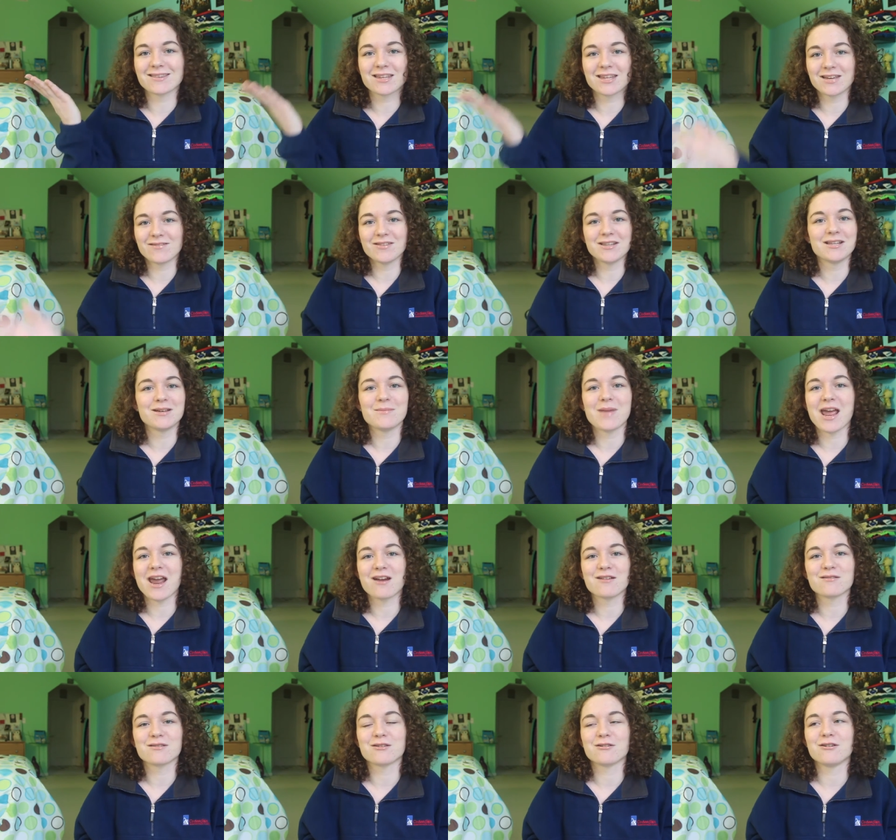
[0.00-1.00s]
giving them
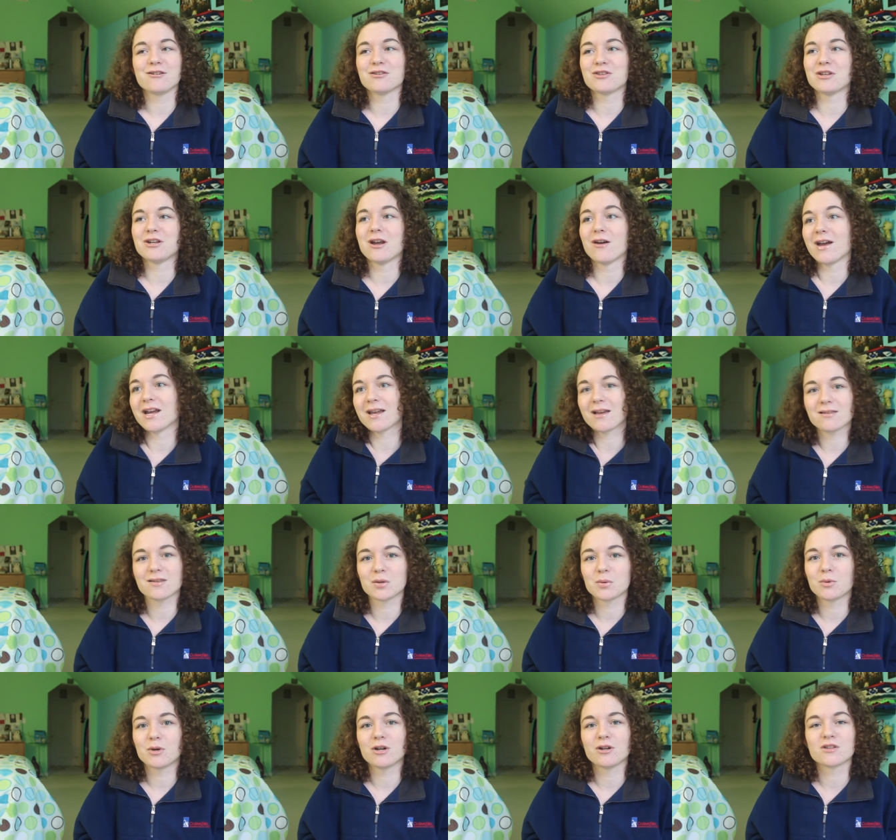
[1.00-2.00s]
answers. You know, I guess
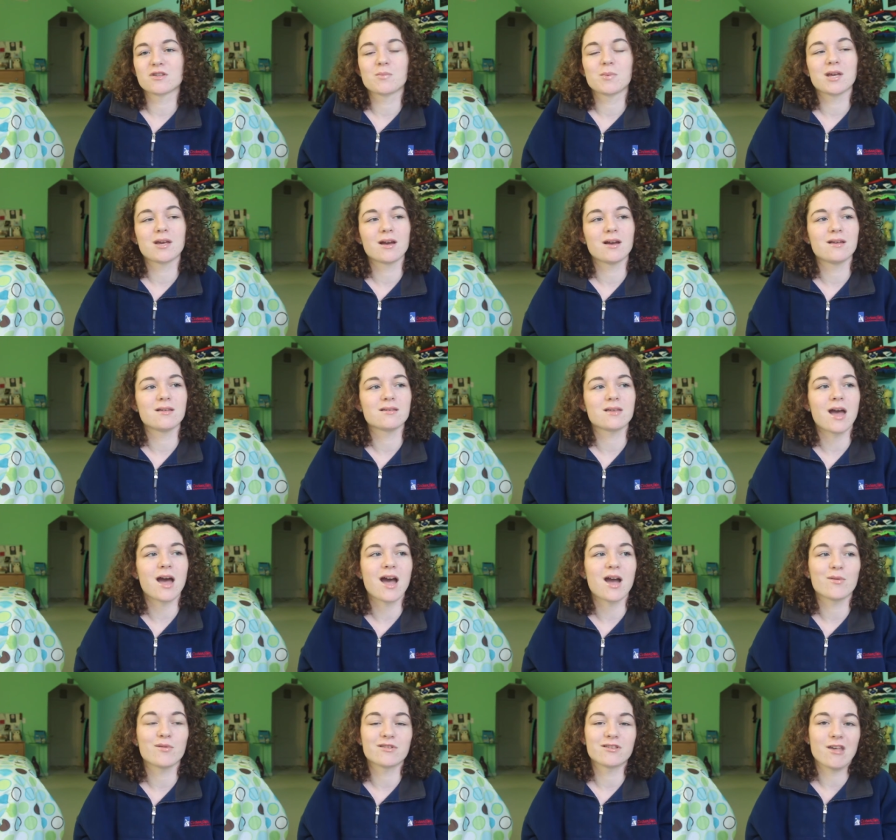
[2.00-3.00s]
it worked because
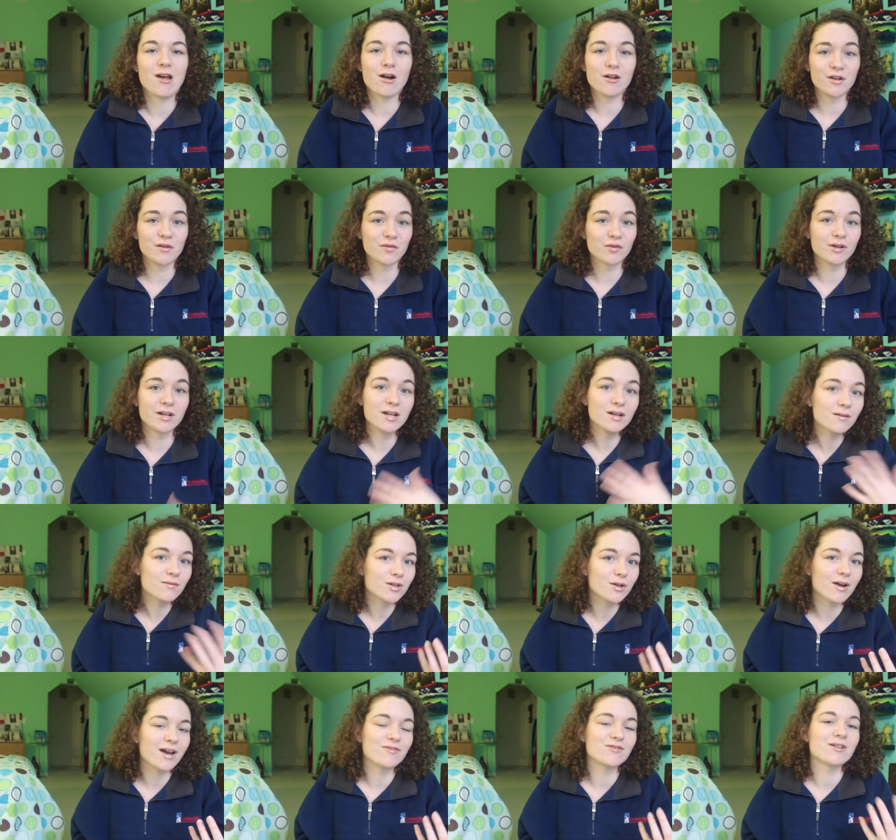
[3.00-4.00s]
I was called in for an
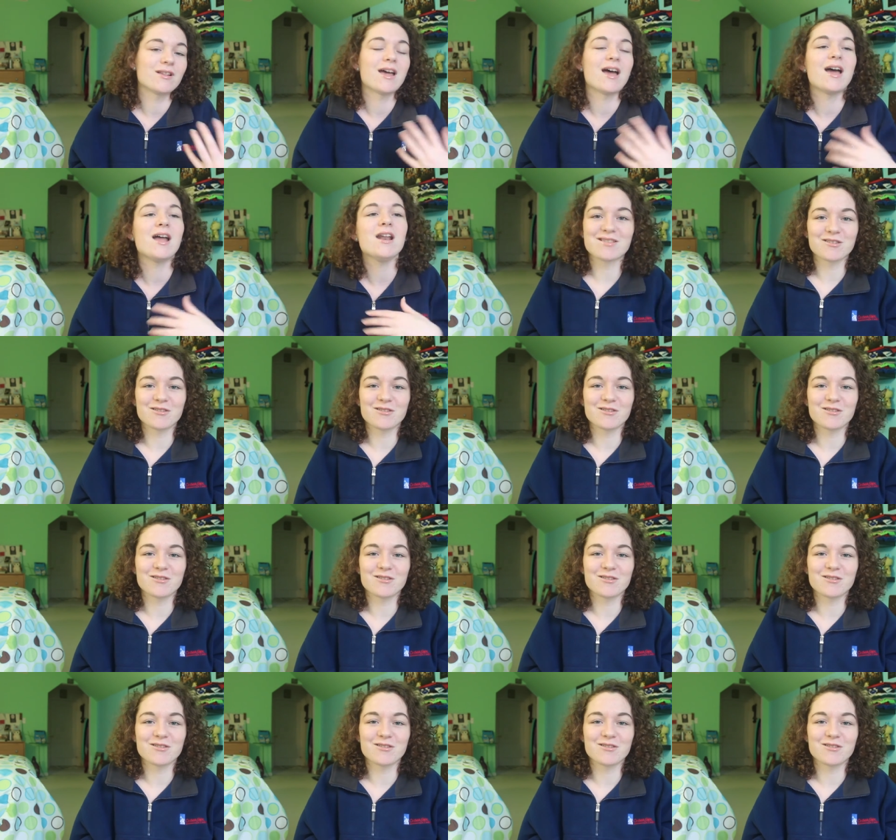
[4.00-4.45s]
interview after that.